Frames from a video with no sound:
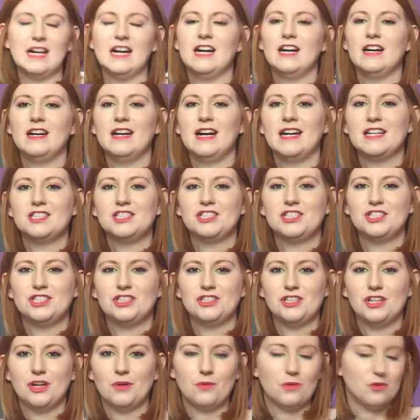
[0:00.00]
as you do,
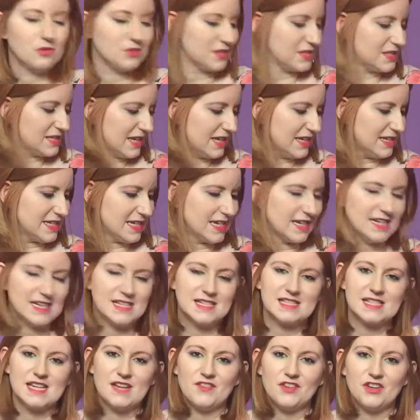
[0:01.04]
on CD.
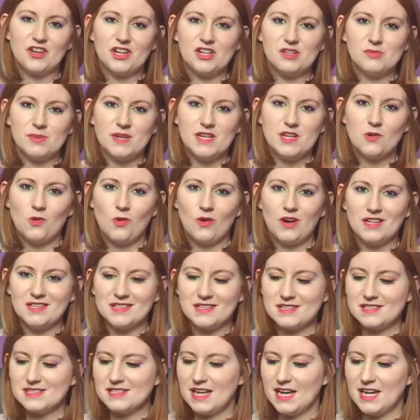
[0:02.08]
It's never going to be quite
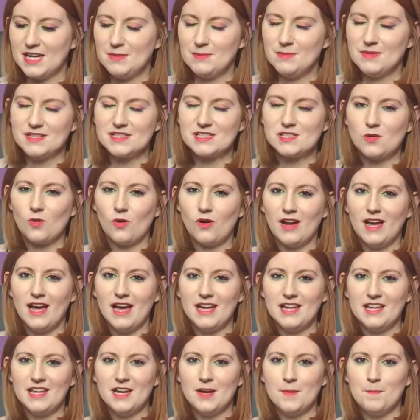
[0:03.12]
the same. It's quite
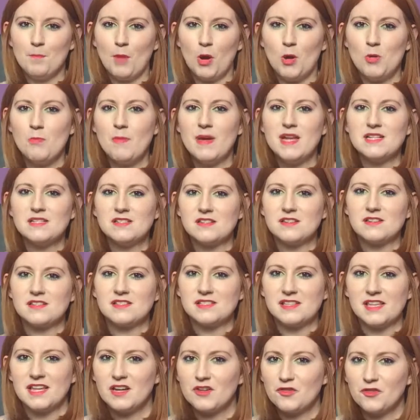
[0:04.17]
a momentous
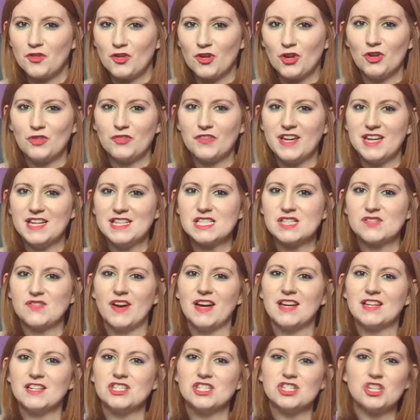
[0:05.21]
thing for a lot of Kiss
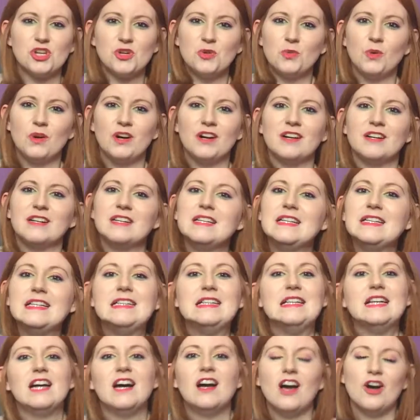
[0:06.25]
fans who were
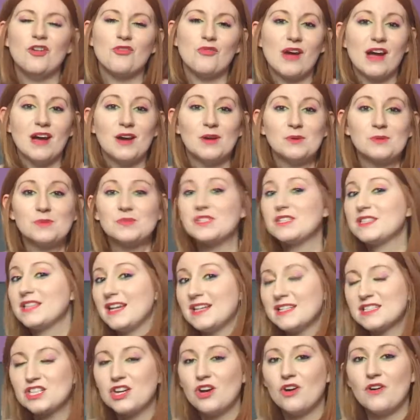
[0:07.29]
around at
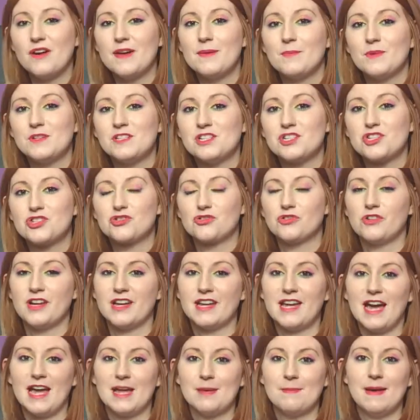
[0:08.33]
that time when Destroyer
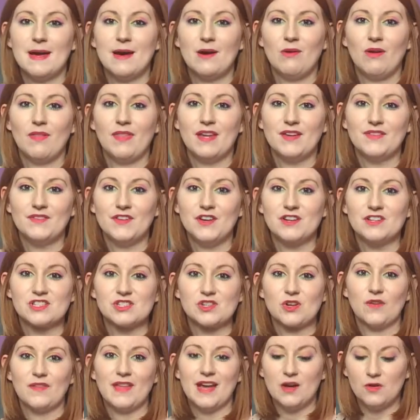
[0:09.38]
came out and they first
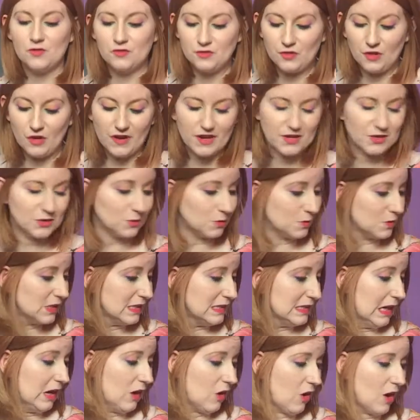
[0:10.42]
got that on vinyl.
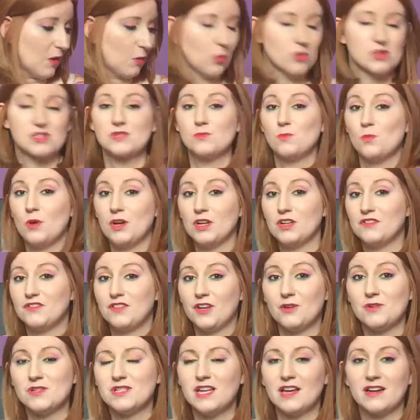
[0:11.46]
I wasn't one of
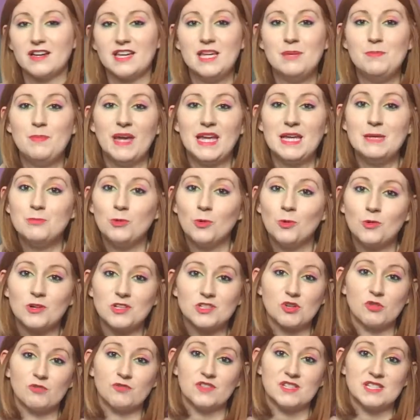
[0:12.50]
those lucky people,
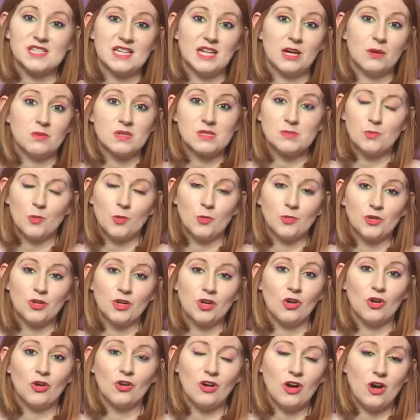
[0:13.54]
because obviously I was born a
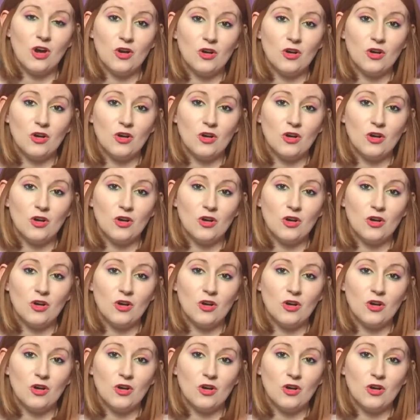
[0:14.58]
lot